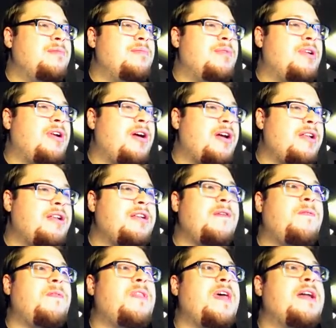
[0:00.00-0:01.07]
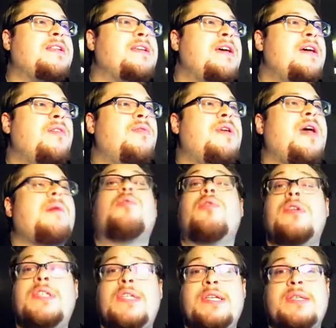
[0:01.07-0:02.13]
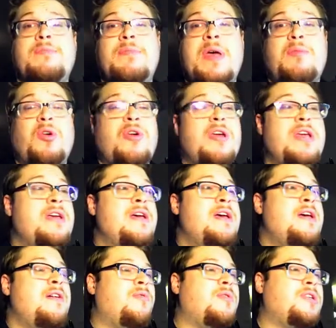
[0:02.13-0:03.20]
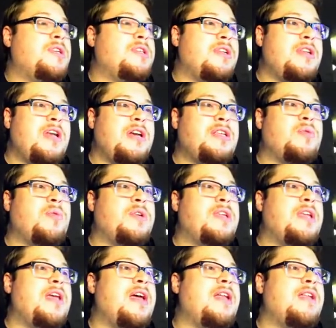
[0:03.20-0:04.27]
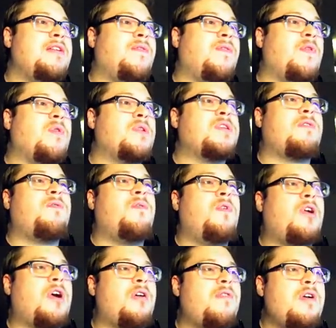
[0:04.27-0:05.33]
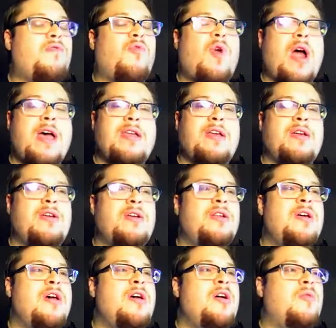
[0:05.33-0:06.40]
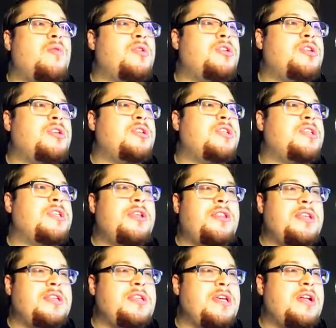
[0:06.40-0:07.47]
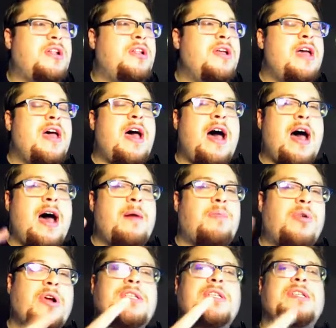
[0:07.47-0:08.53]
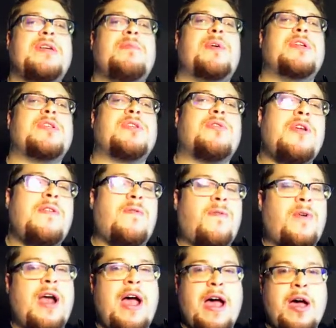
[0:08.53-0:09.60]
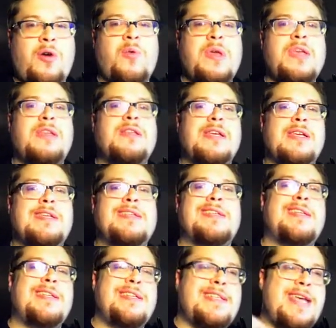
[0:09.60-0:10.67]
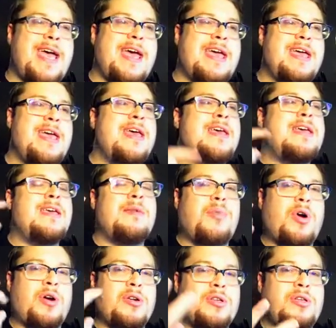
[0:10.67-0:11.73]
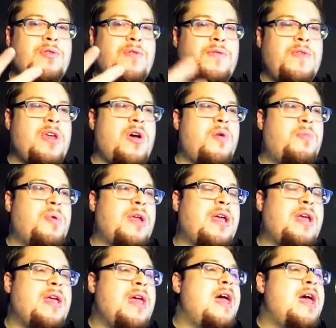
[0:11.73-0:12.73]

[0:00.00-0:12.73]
But all right, enough of that. We got Prisia's Memory, which is a nice one to get, and of course our full art Red Riding Hood, which should seal the deal. Price is up on screen for how we did today in part two of the opening.